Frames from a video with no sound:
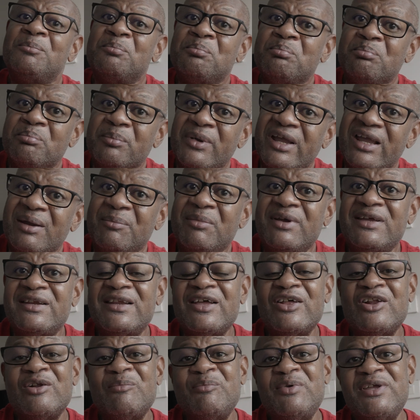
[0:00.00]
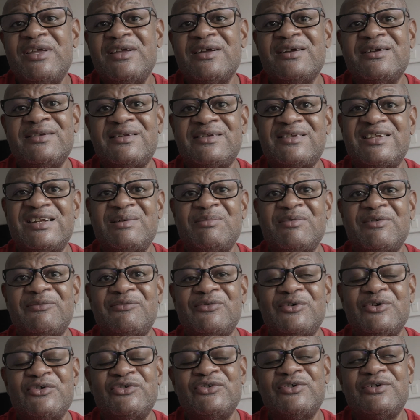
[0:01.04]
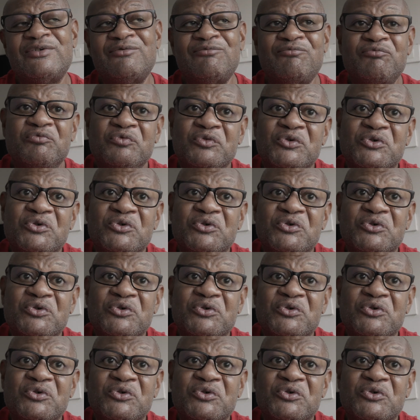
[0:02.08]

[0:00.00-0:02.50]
maybe there'll be a cinema version?